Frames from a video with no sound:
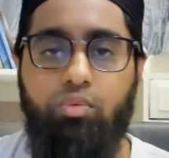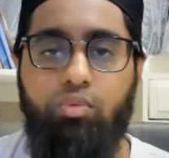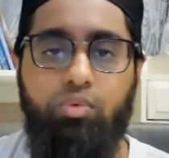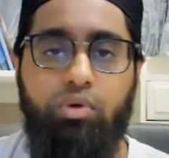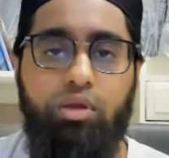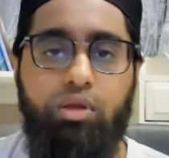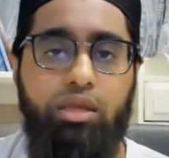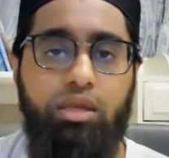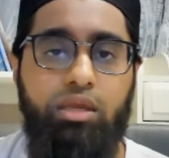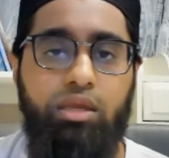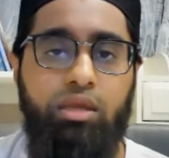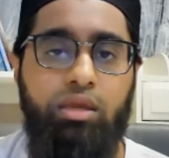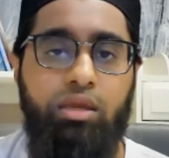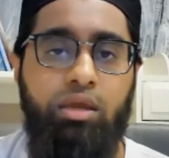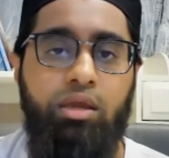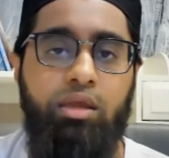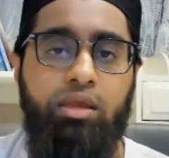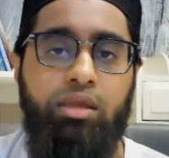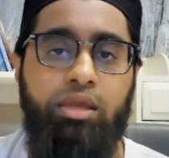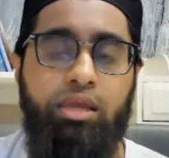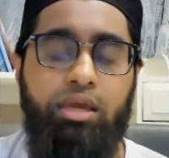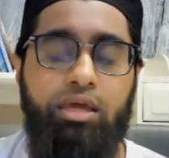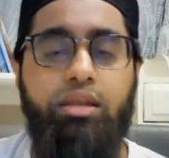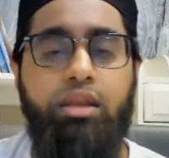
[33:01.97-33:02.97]
We
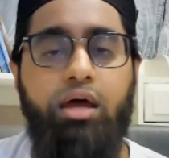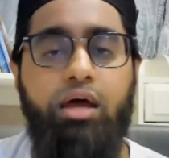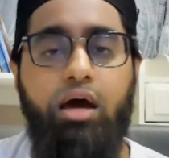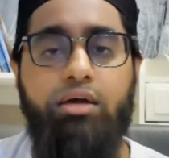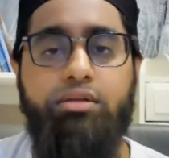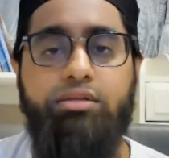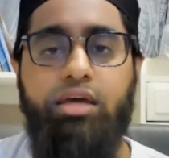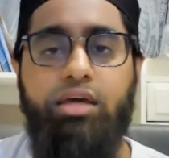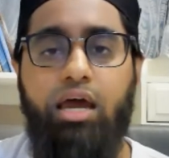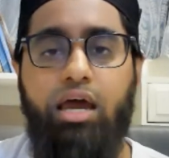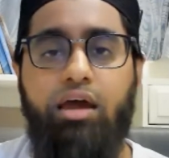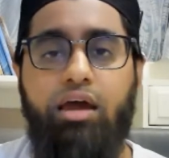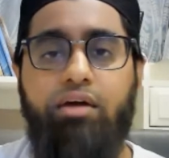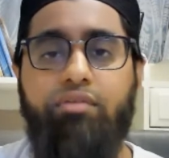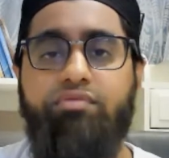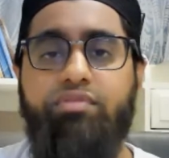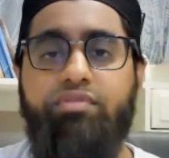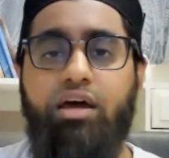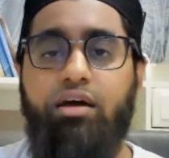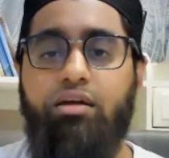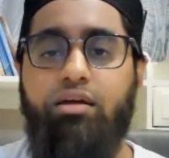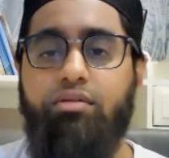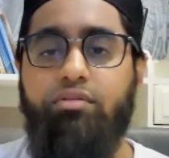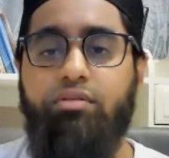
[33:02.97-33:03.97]
cannot
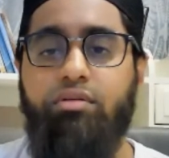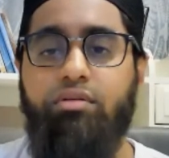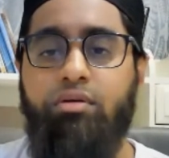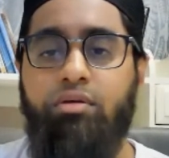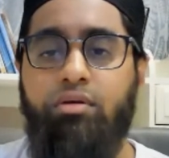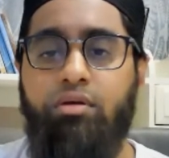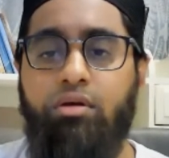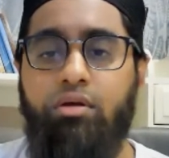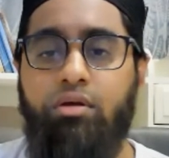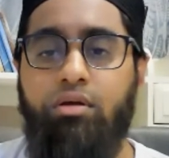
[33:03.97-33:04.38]
have that